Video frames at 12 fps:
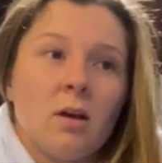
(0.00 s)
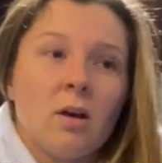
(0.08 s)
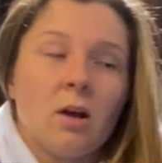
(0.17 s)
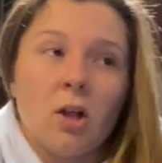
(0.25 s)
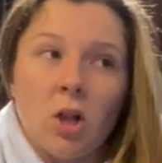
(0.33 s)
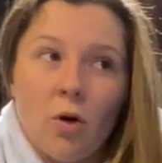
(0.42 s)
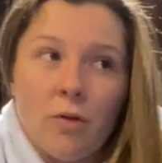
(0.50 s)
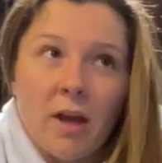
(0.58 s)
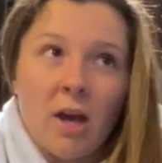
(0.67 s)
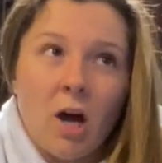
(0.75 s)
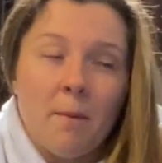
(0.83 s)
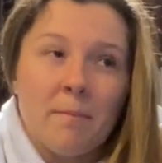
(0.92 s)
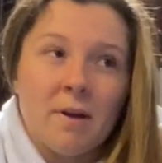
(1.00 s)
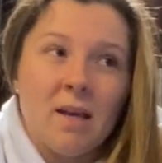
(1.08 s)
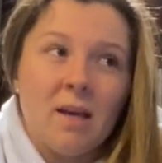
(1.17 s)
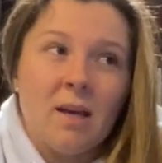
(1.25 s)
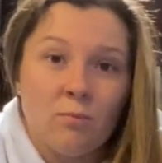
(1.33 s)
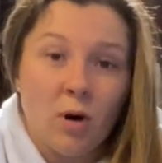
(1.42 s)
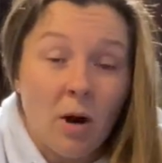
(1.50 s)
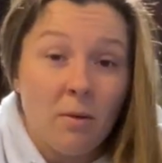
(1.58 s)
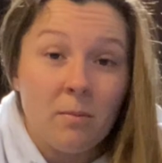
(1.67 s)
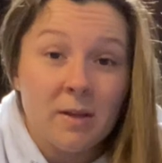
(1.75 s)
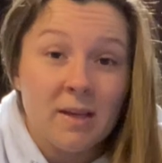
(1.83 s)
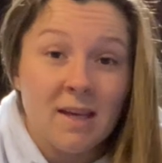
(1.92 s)
clothing company,
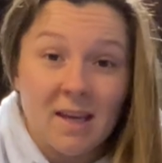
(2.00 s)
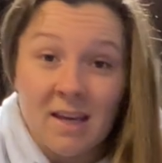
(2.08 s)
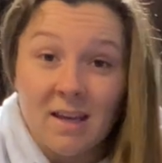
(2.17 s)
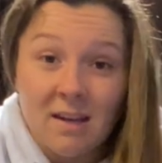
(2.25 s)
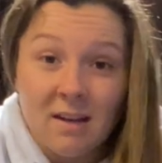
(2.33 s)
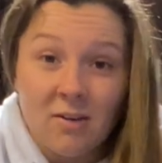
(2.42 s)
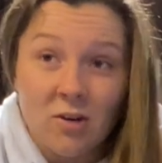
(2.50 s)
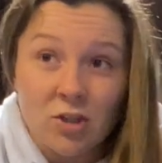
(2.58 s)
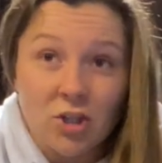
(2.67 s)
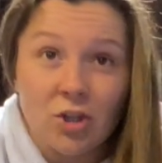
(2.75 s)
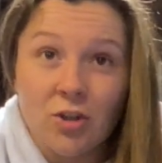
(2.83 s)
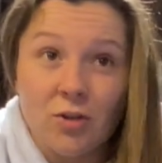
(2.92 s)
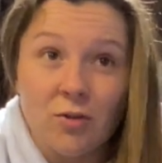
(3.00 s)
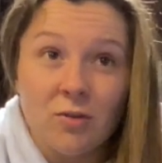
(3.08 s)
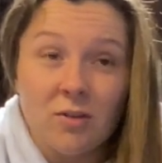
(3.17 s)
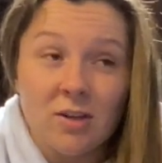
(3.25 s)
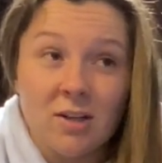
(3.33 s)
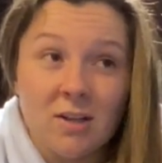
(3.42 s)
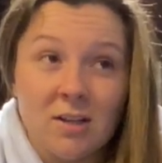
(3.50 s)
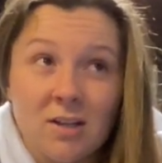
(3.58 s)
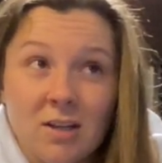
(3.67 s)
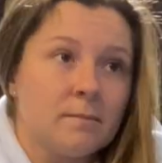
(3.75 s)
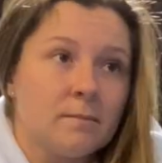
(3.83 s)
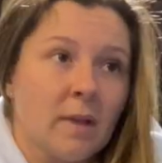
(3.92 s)
probably kid or two,
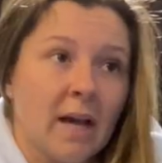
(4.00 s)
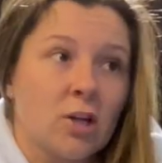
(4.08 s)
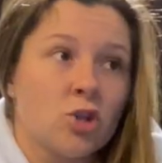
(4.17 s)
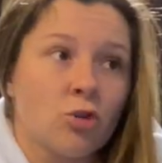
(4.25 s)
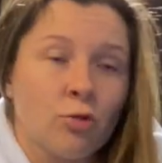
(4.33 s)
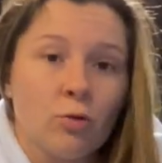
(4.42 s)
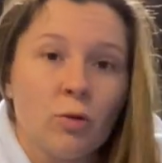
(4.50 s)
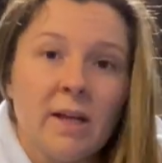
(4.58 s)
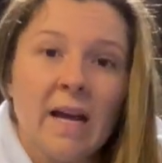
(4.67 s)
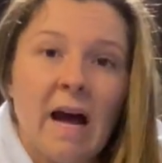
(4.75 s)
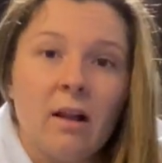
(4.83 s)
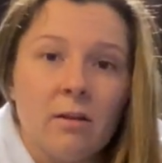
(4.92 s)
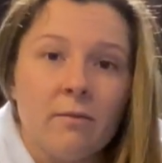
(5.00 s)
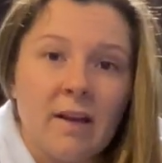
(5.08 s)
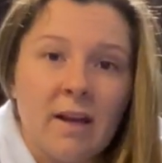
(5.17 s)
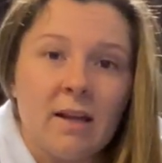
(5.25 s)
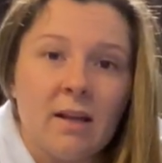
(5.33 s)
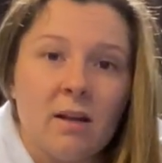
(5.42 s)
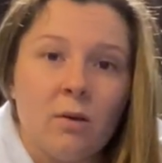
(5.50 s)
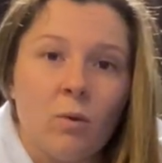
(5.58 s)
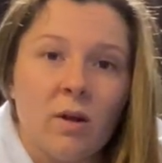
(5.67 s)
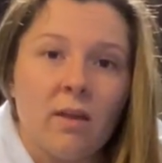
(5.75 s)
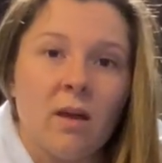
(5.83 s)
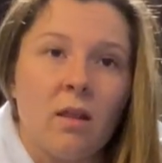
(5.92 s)
like truly elevated
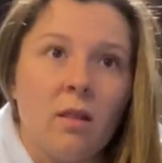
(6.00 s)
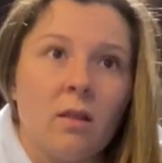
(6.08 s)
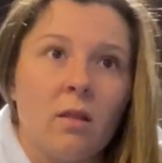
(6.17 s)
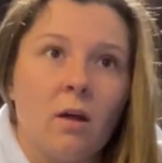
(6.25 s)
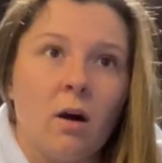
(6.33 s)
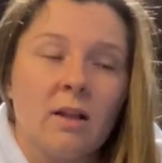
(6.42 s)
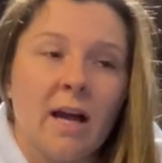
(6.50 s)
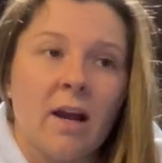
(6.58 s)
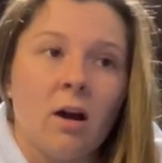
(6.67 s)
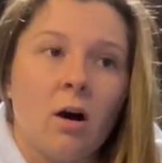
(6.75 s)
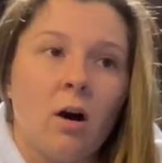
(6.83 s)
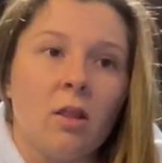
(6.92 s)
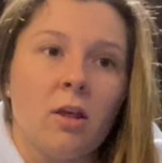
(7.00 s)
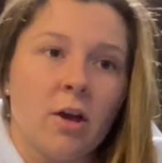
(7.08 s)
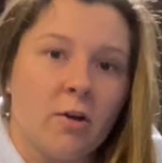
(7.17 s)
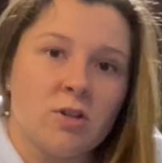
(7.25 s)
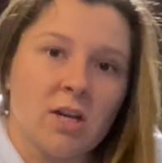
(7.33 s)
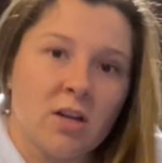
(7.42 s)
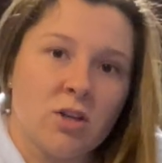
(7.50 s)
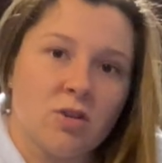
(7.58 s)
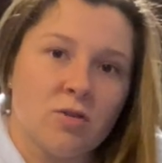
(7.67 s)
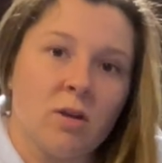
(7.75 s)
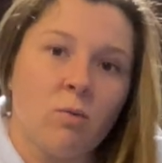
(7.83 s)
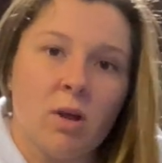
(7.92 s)
within like the coaching
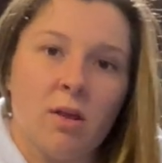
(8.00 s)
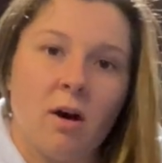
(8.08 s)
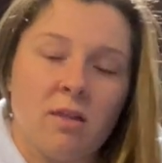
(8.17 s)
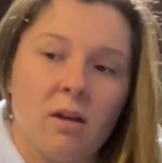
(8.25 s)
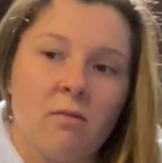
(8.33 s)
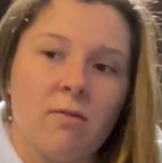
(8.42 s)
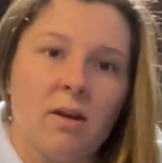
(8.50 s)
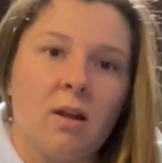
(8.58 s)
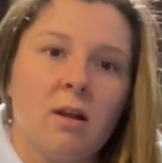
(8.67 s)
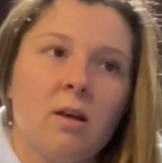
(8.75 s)
industry with Authentic.